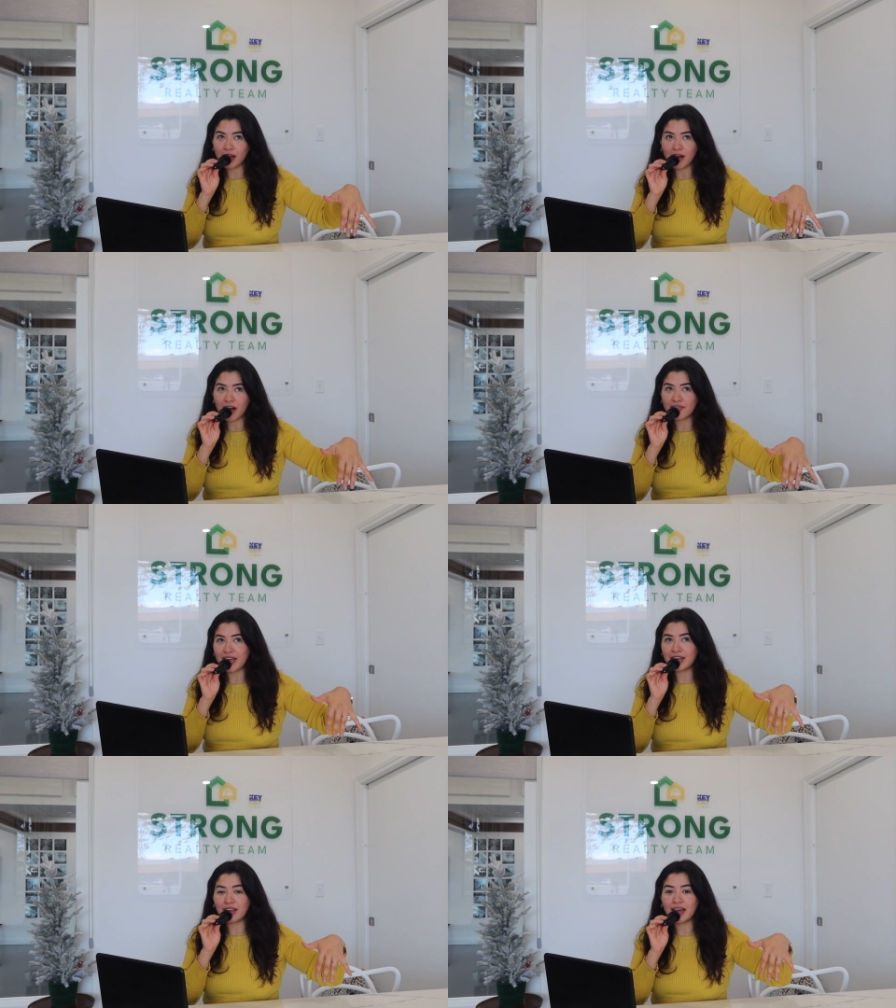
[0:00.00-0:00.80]
off
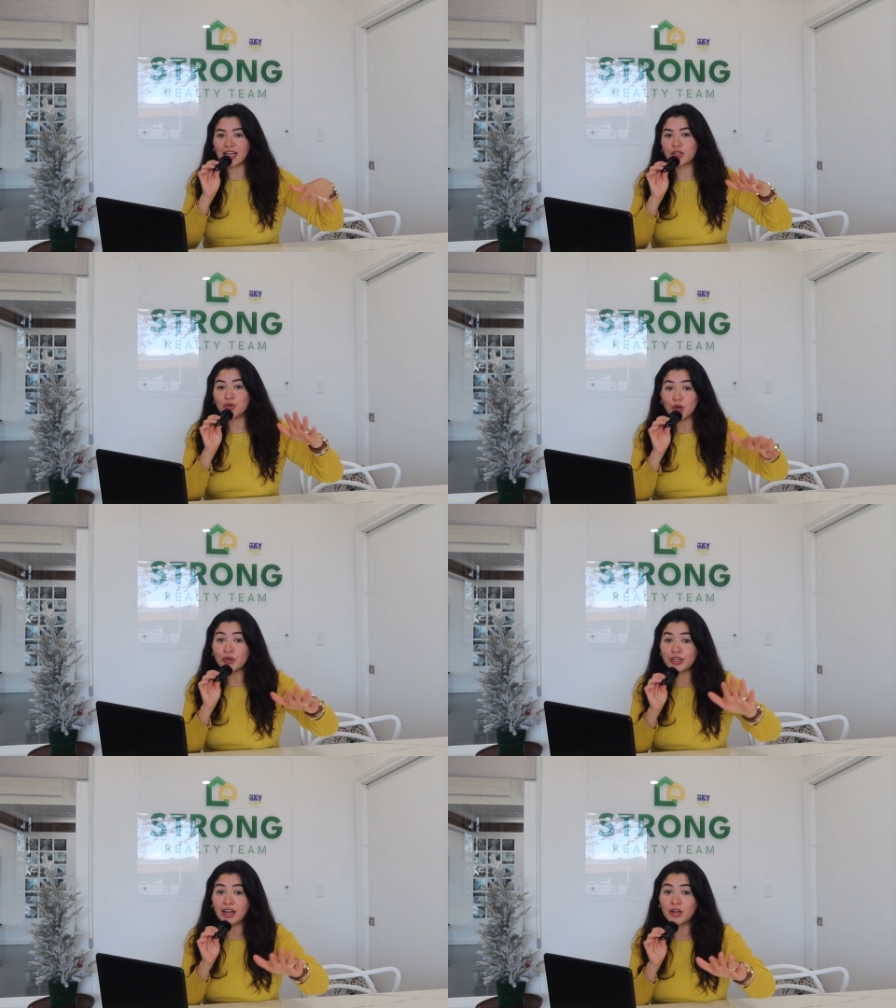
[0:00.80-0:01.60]
and
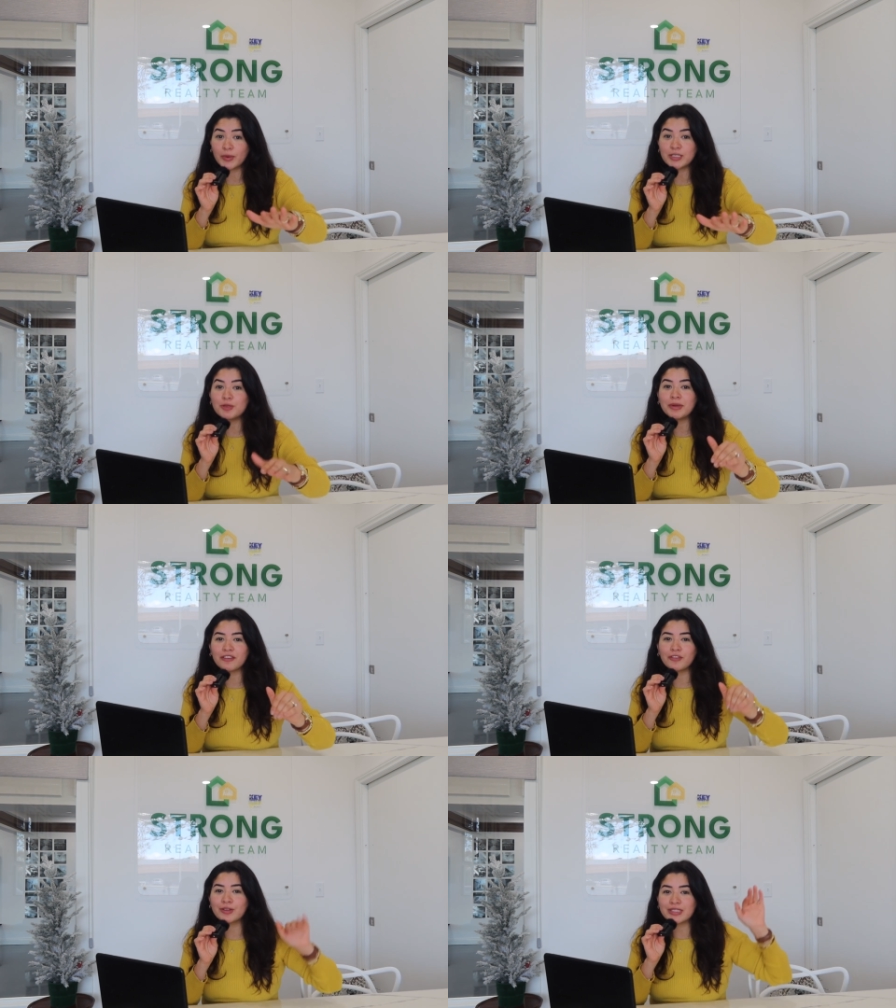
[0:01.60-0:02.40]
you're not going to, but
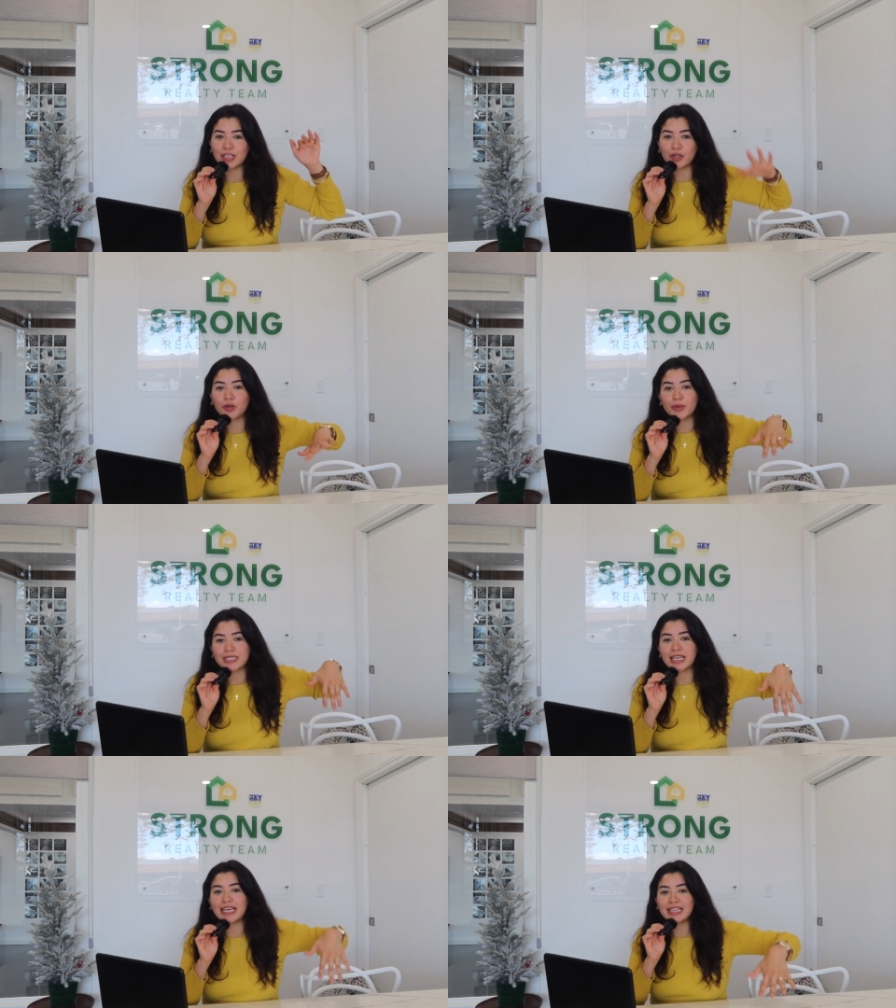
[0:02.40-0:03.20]
it feels like you're going
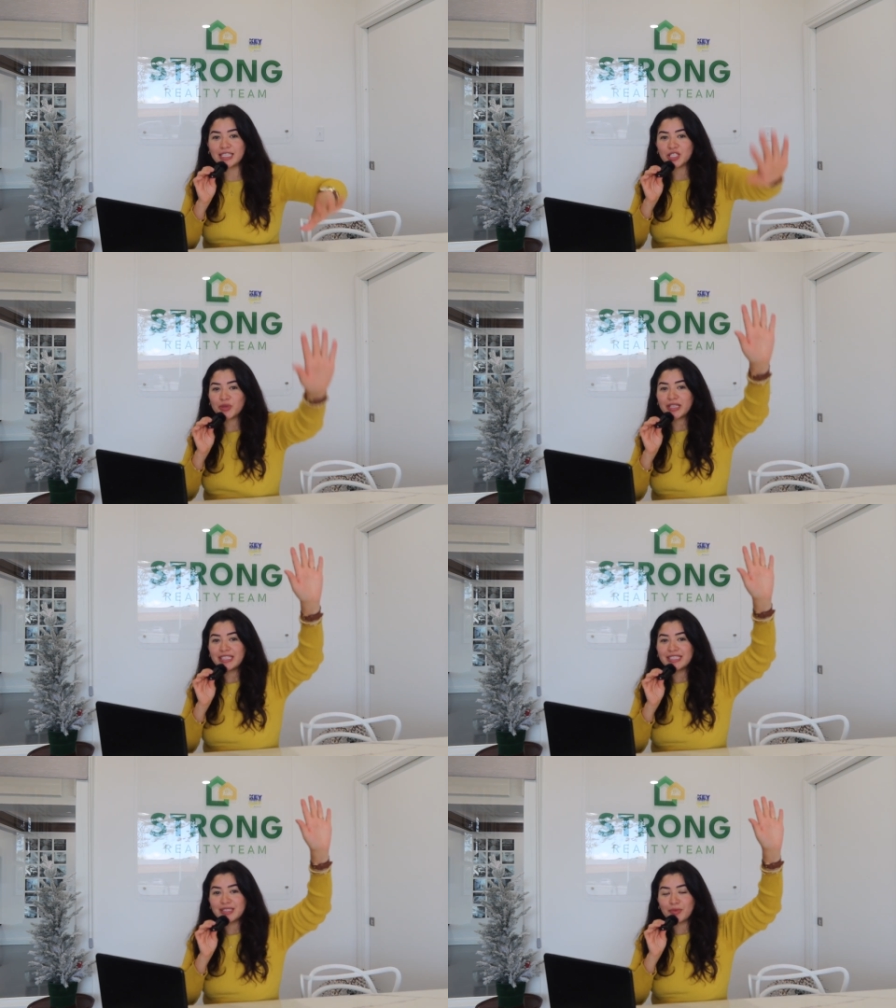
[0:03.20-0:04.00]
to hit the
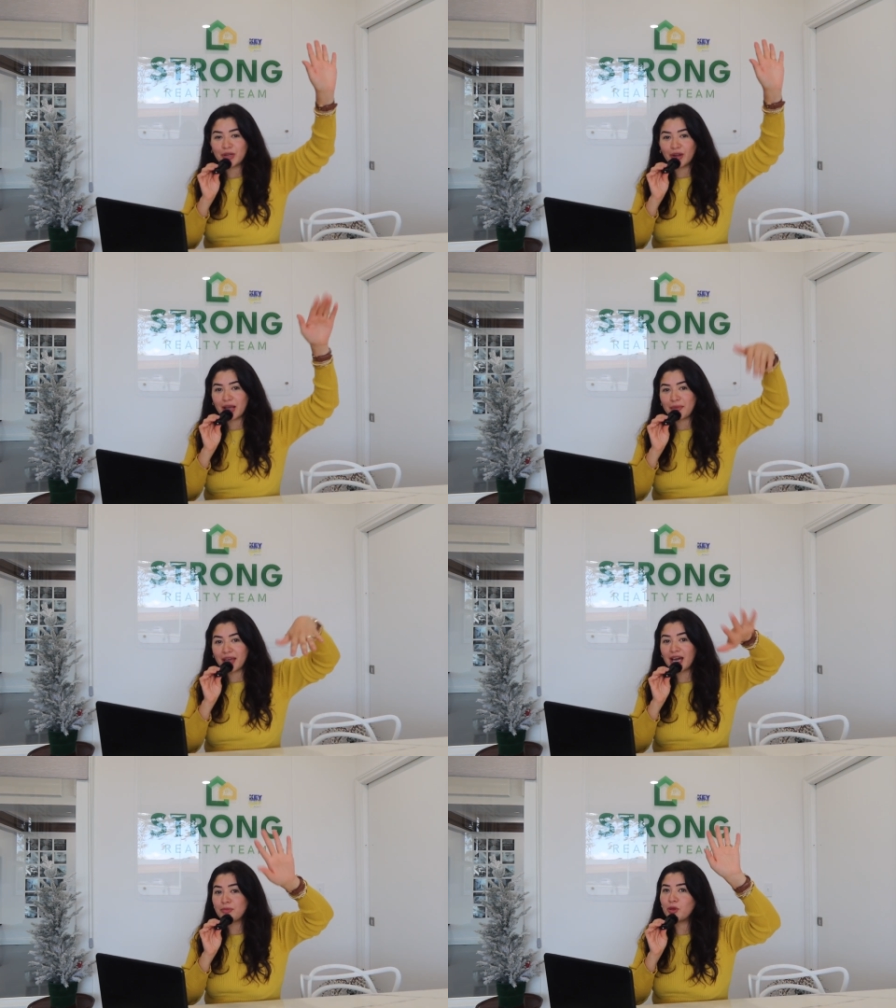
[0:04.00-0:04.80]
trees when you're coming
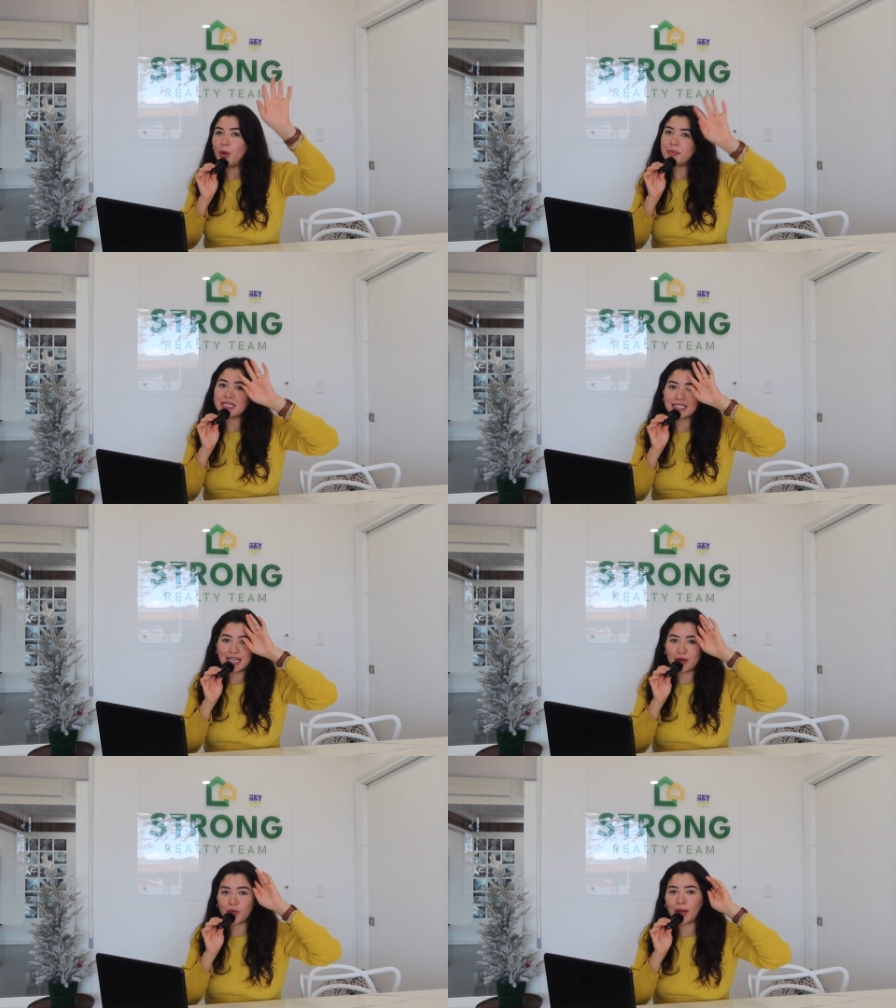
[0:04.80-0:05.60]
up. You go upside
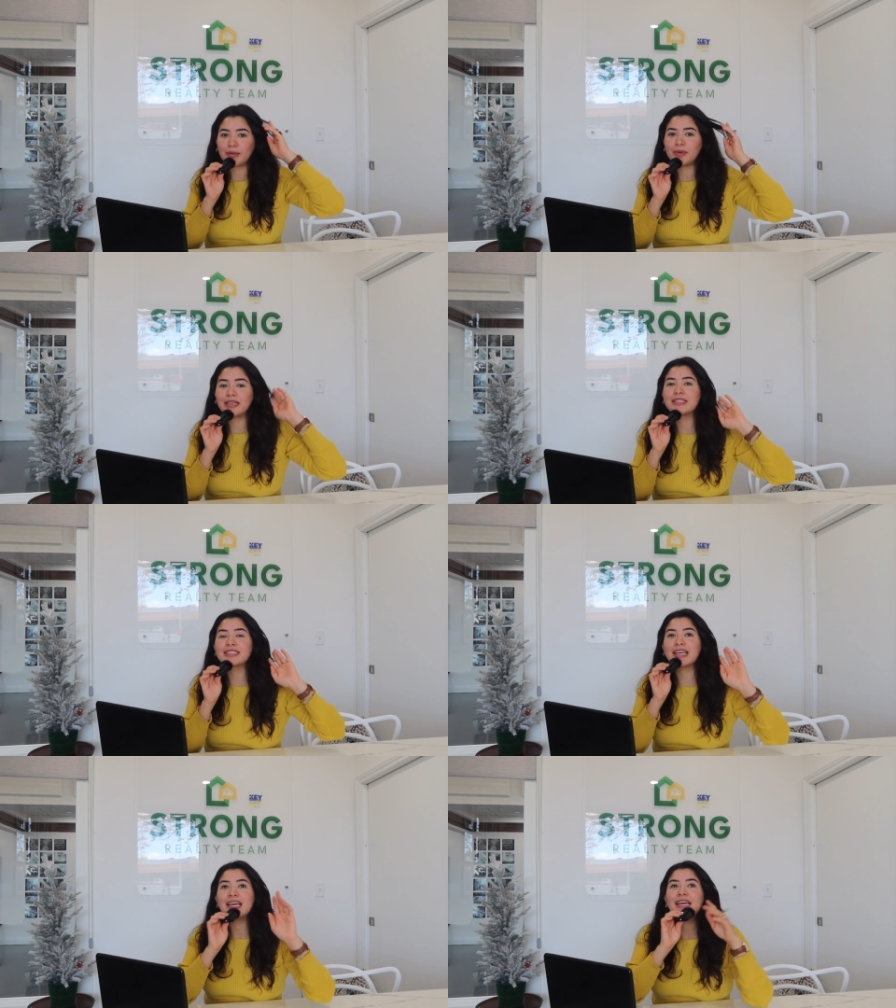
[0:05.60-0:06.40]
down quite a bit.